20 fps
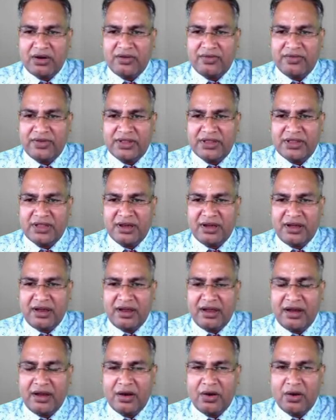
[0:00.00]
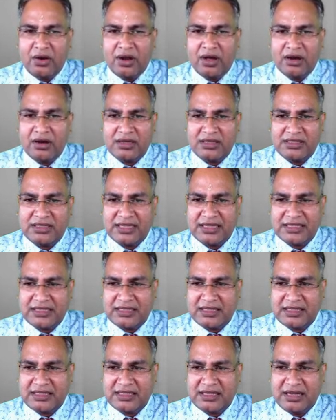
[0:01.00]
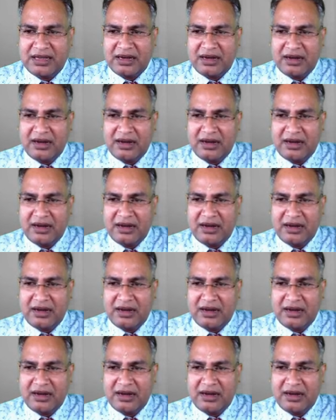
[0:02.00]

with the in order successor